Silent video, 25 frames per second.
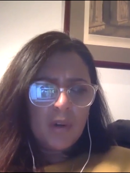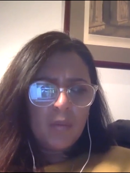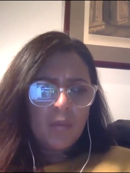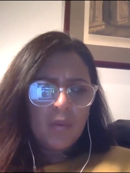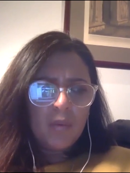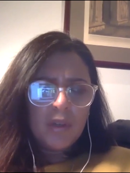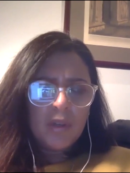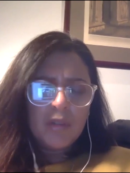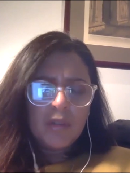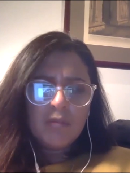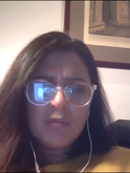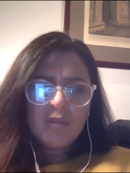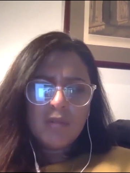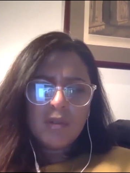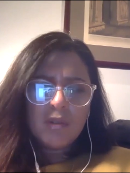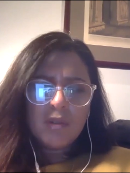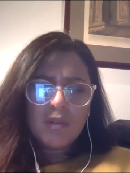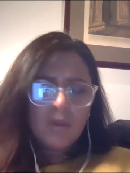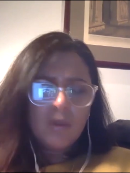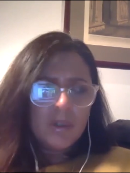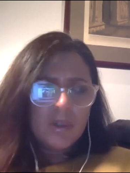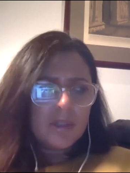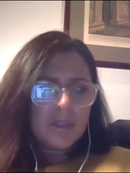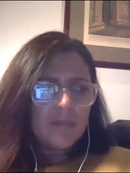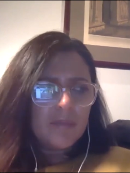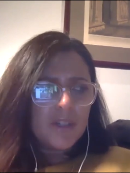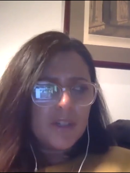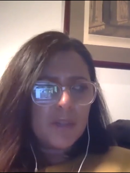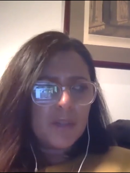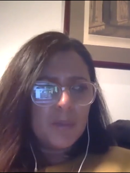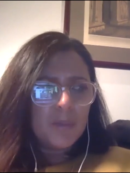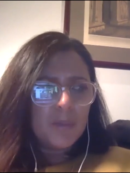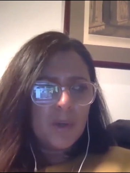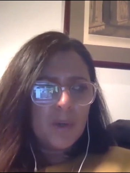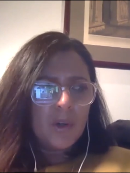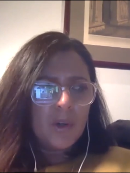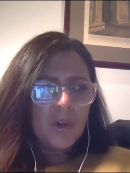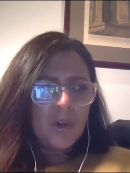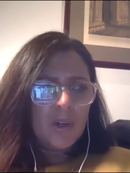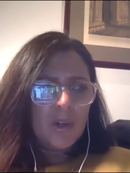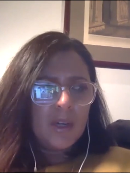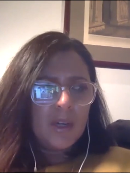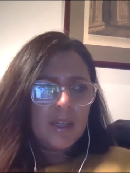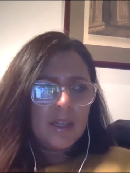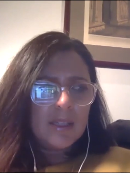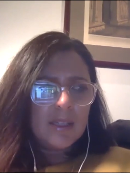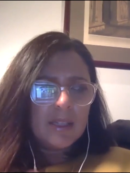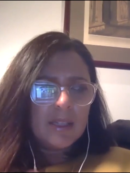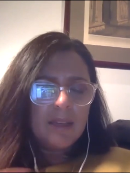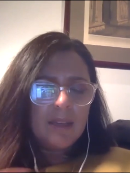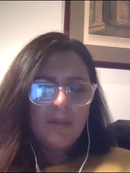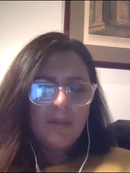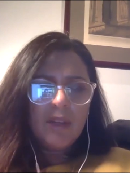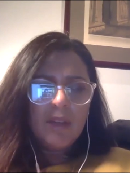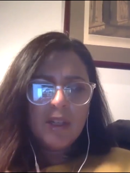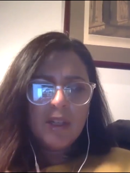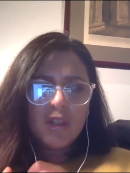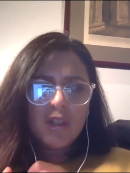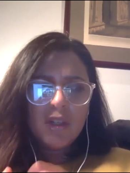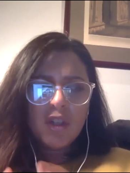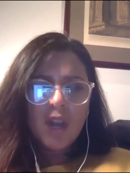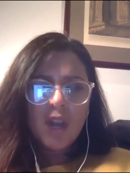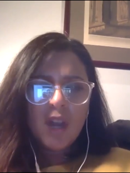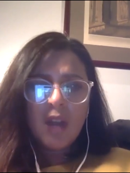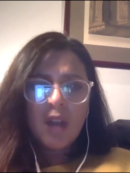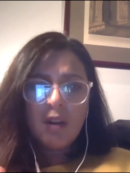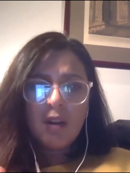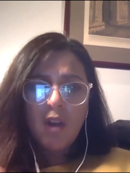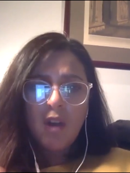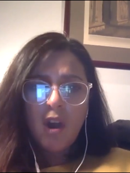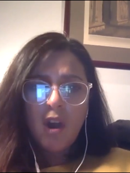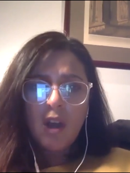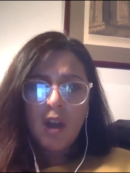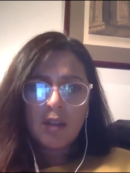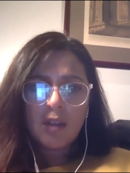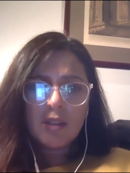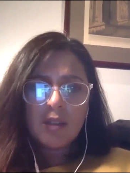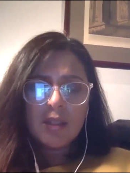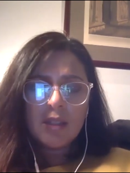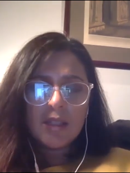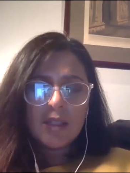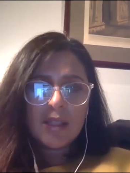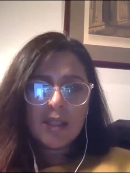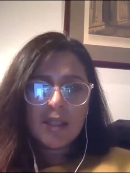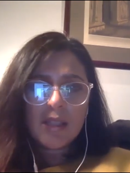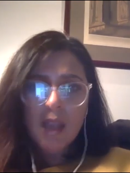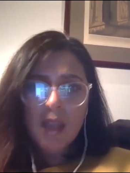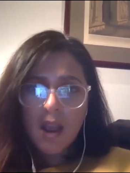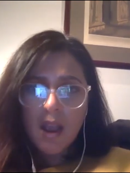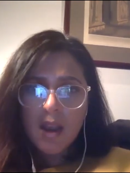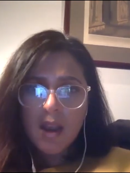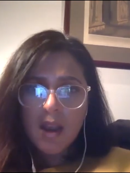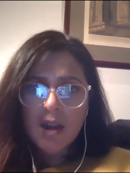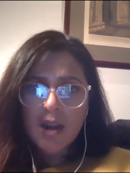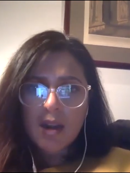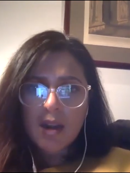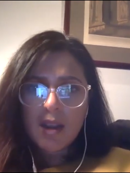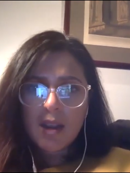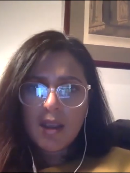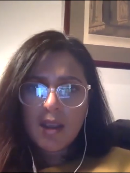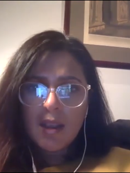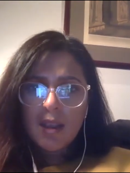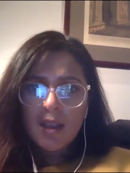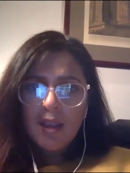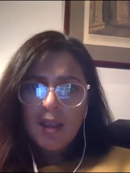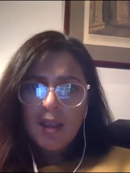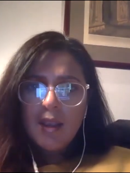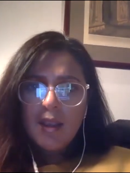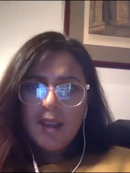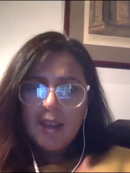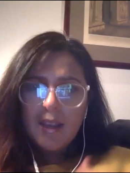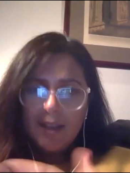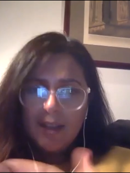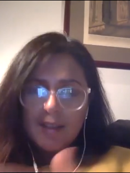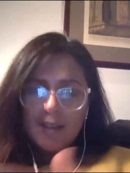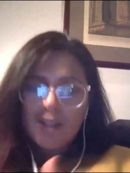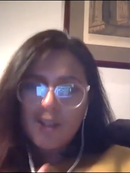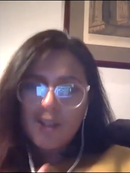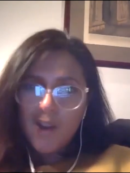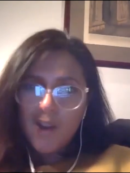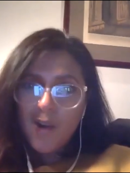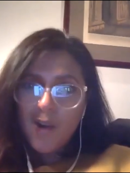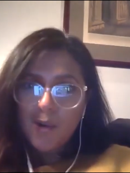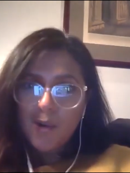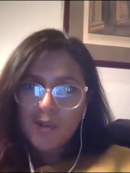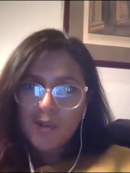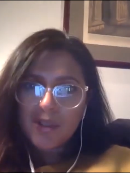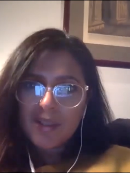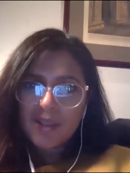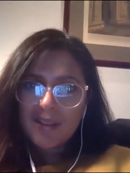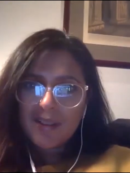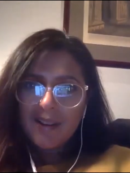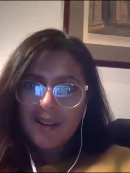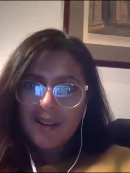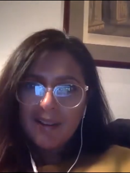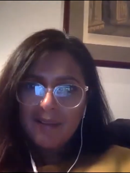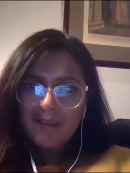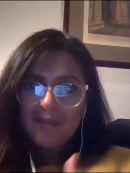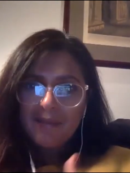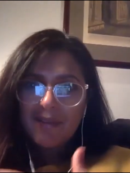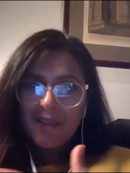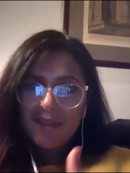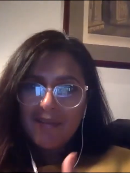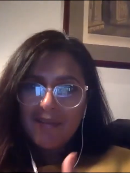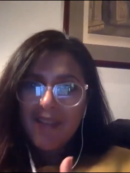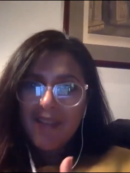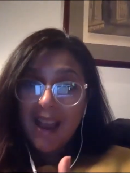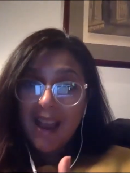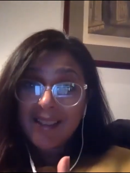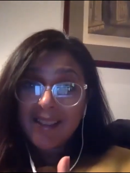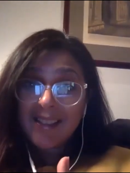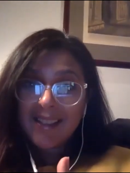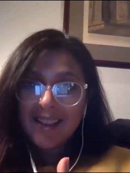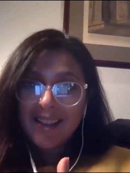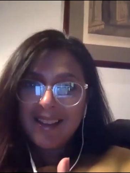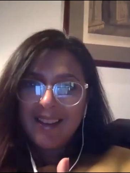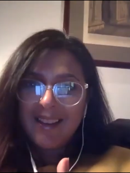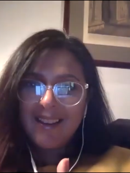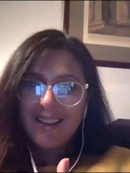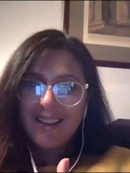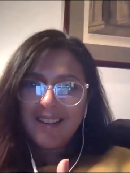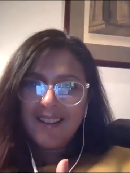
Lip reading: where Lawrence Fishburne is giving John Hawkes' son his dose of the vaccine.